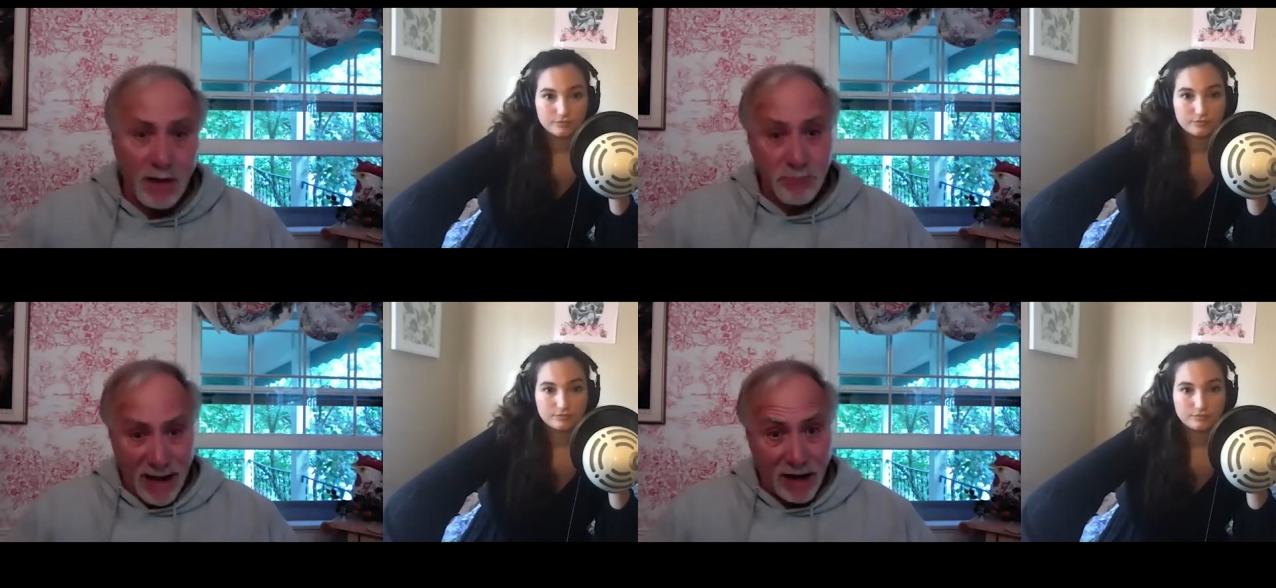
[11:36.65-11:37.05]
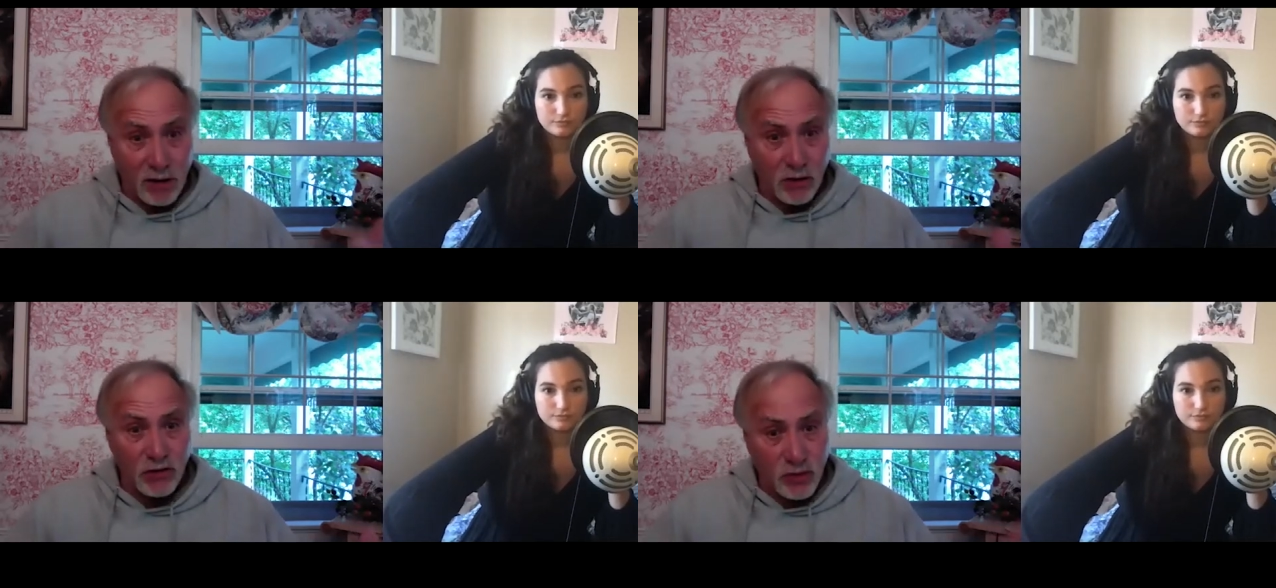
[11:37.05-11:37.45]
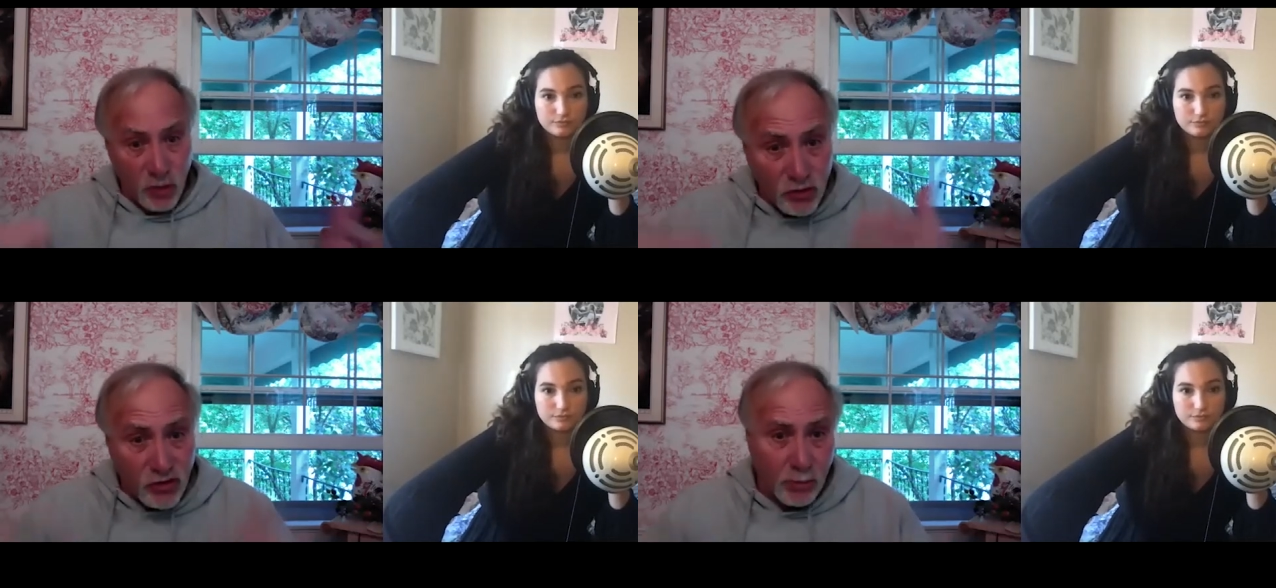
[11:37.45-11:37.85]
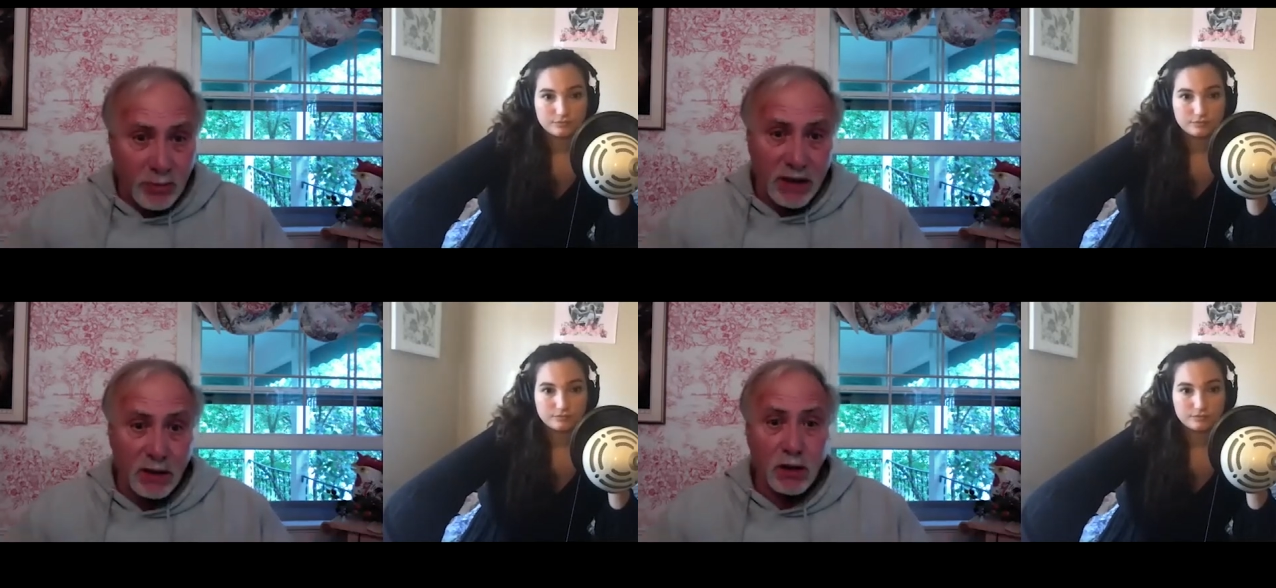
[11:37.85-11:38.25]
Speaker 1: males
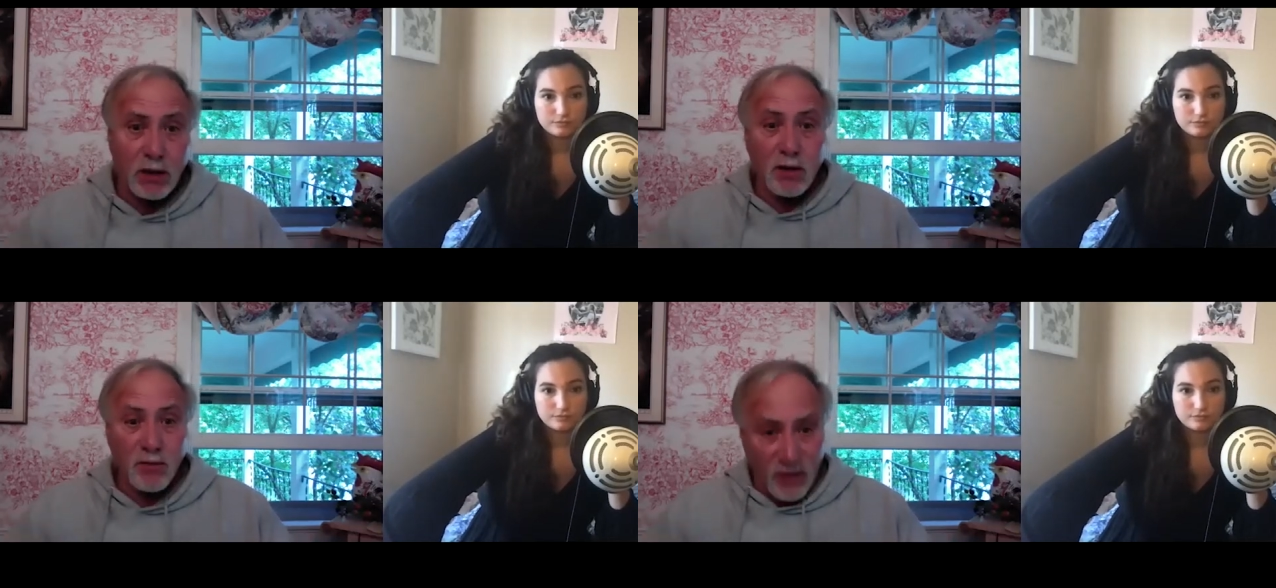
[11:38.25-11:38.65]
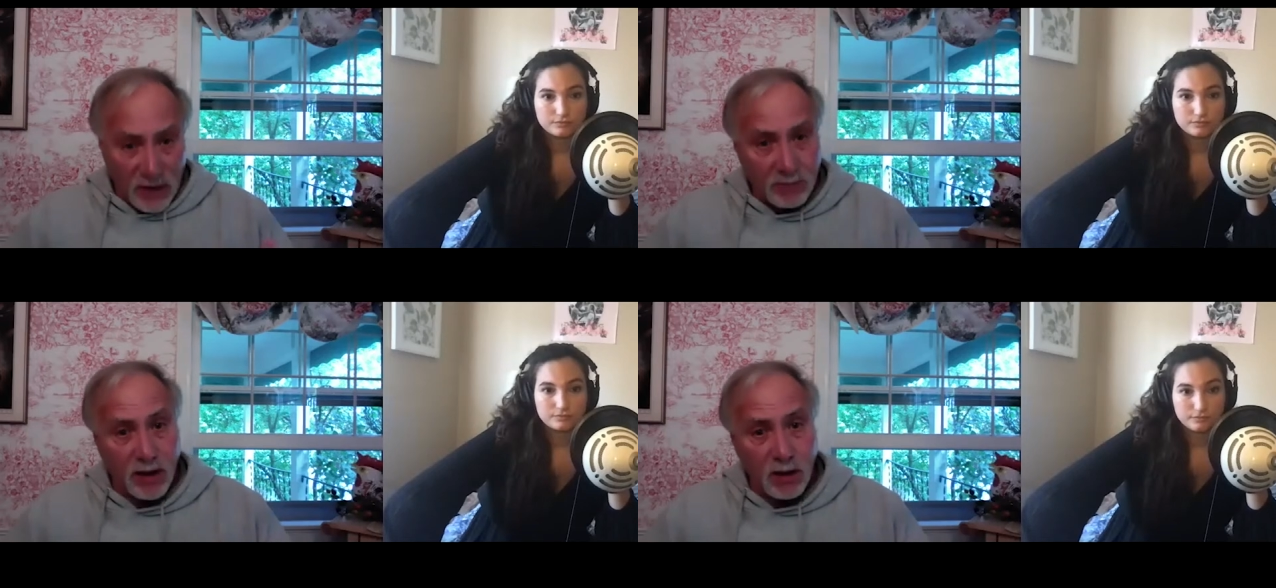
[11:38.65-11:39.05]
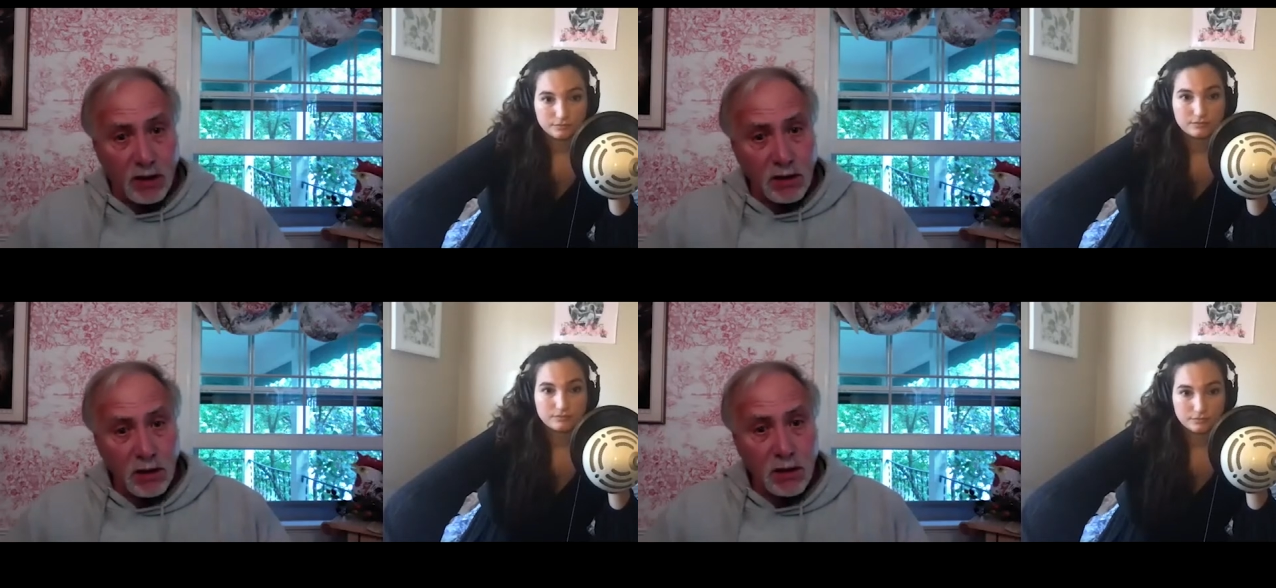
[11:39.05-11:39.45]
usurping female